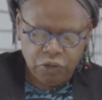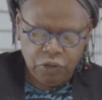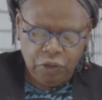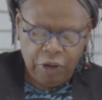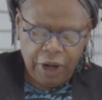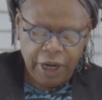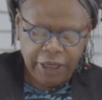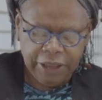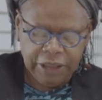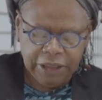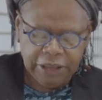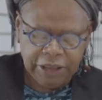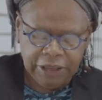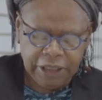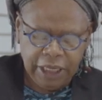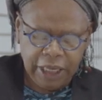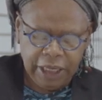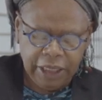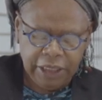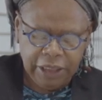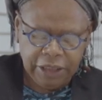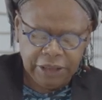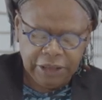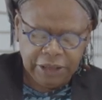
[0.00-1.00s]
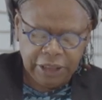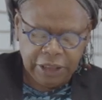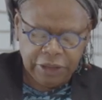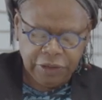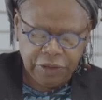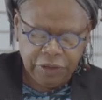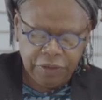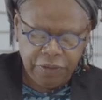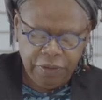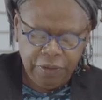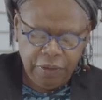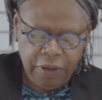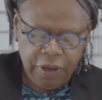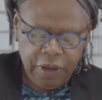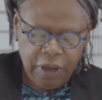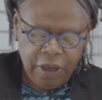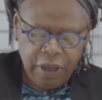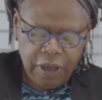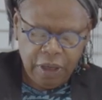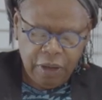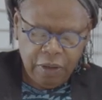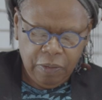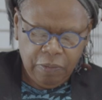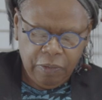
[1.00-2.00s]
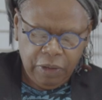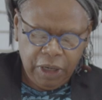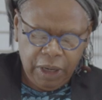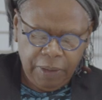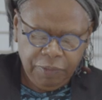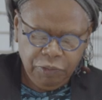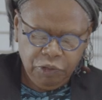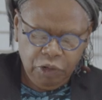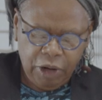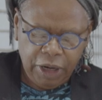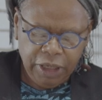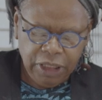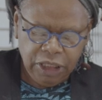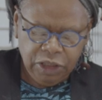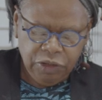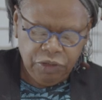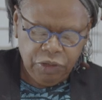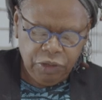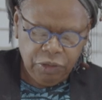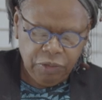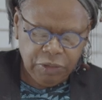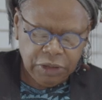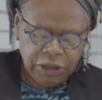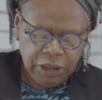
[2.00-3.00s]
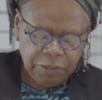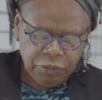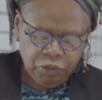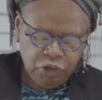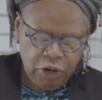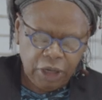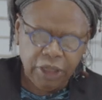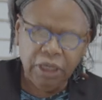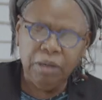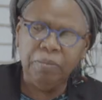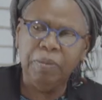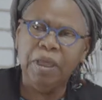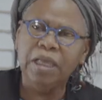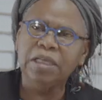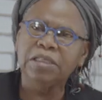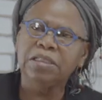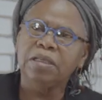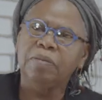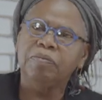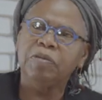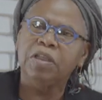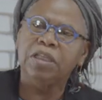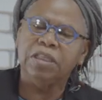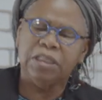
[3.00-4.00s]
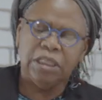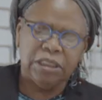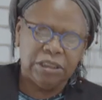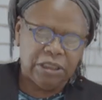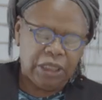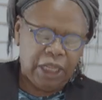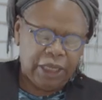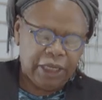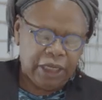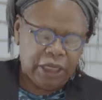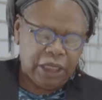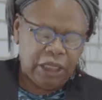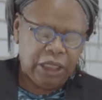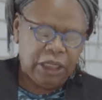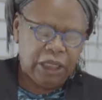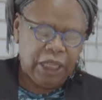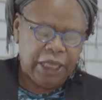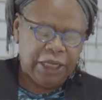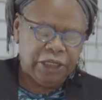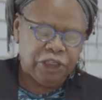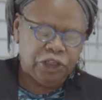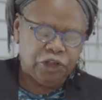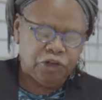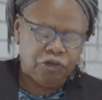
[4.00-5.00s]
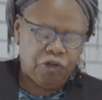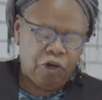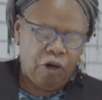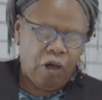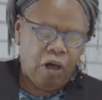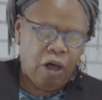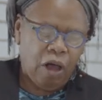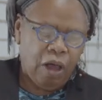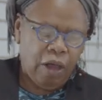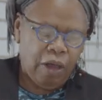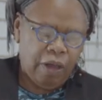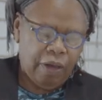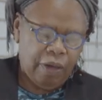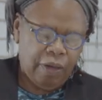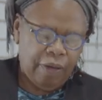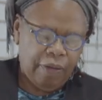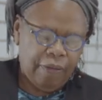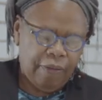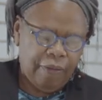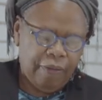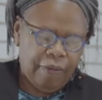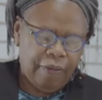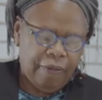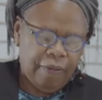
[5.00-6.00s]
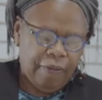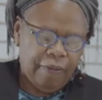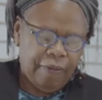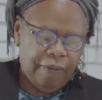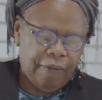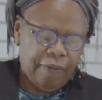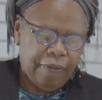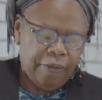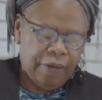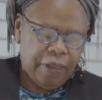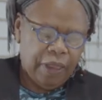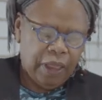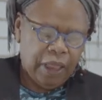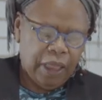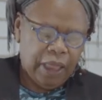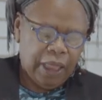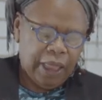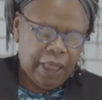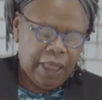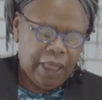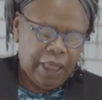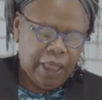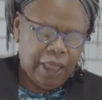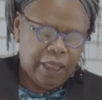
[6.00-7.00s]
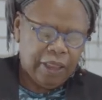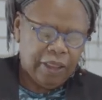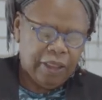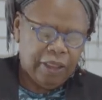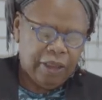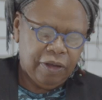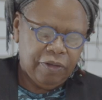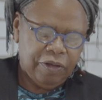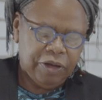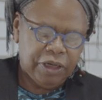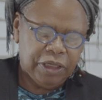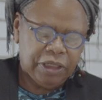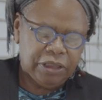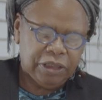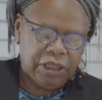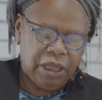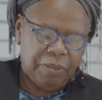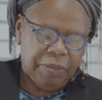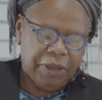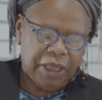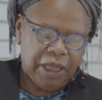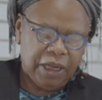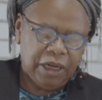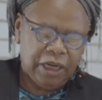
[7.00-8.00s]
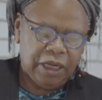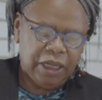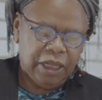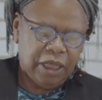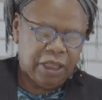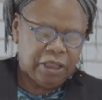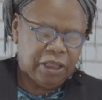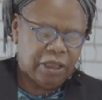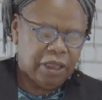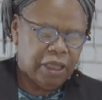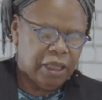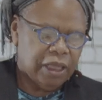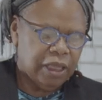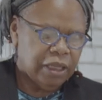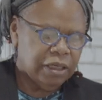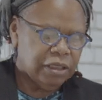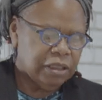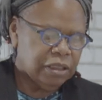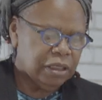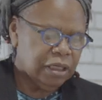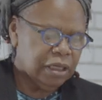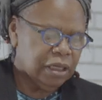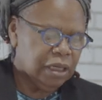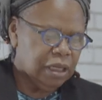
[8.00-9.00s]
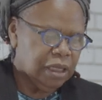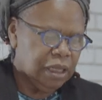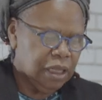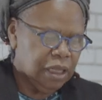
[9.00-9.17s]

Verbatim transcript: trying to stay in the center. What I'm trying to do is I'm trying to make something that's like a clay straw and there it is coming out of the other end